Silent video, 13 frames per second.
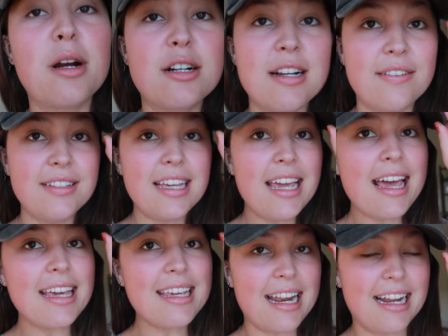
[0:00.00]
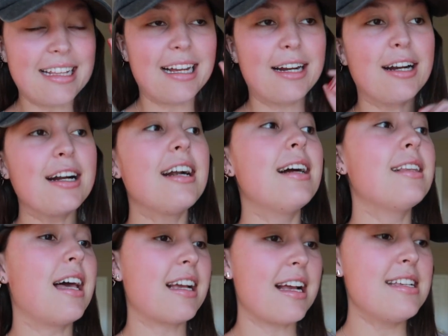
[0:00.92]
we are definitely getting there.
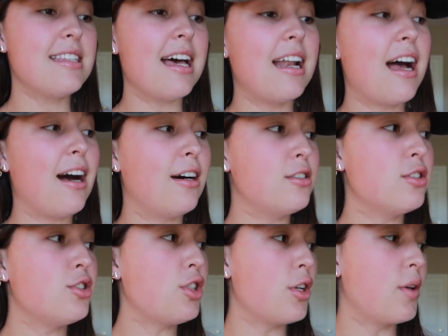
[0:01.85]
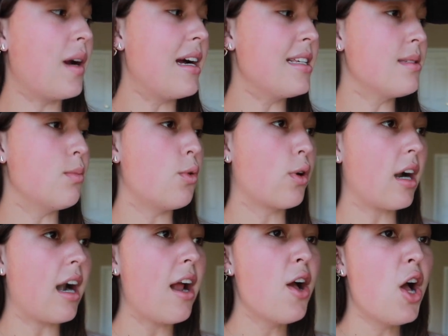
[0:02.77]
Like I said, I'll show you guys
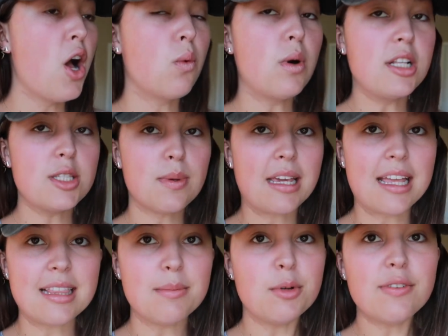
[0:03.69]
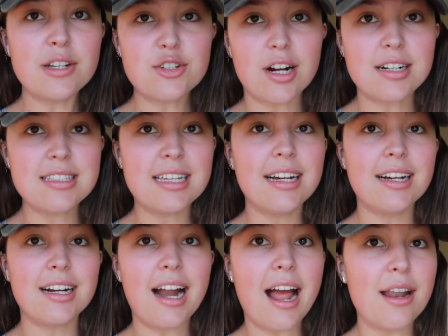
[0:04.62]
more once we get the moving trucks
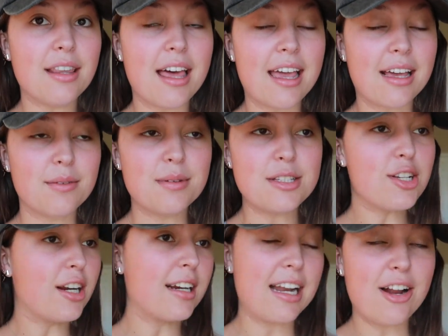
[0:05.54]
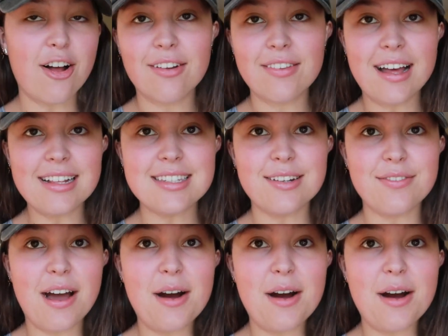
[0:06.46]
here and like we start getting all that stuff